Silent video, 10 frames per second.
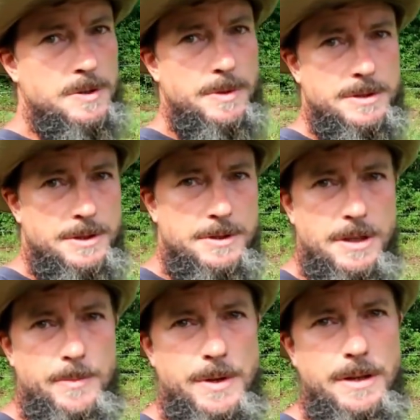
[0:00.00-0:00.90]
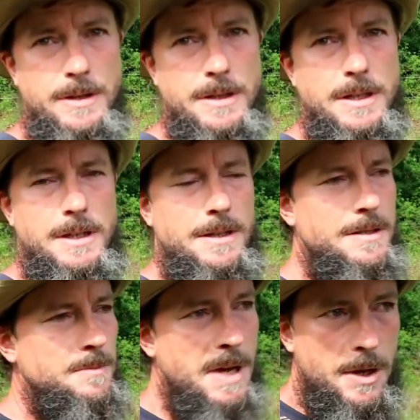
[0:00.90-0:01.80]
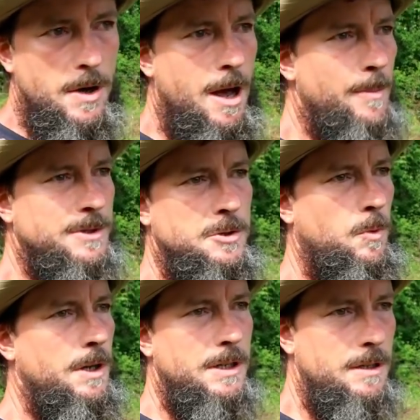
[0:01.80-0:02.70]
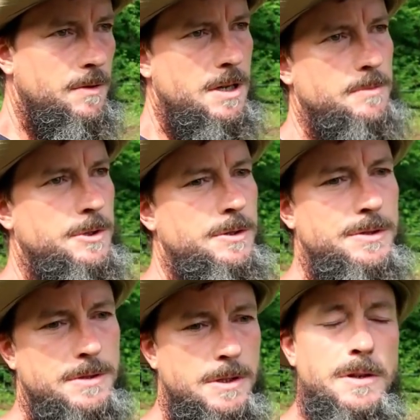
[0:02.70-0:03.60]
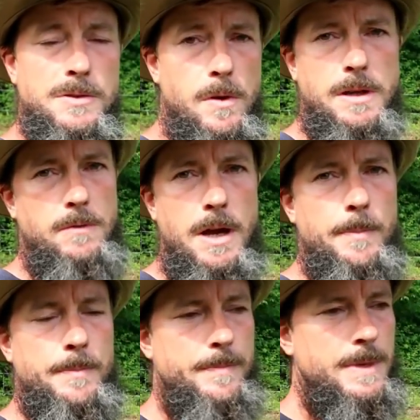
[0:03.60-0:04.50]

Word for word: you're supposed to do something, it doesn't matter how much you want to give up. You just you just don't give up.